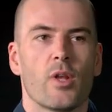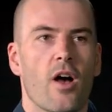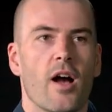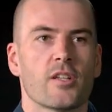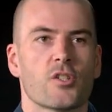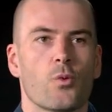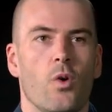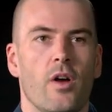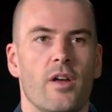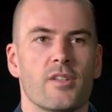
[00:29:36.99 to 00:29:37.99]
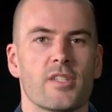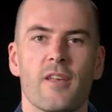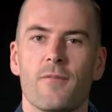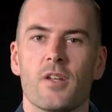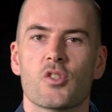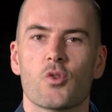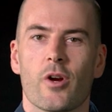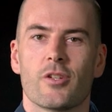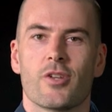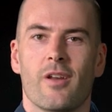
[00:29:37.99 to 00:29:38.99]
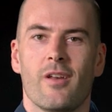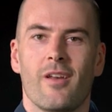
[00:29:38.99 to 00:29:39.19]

we launched was infinite storage.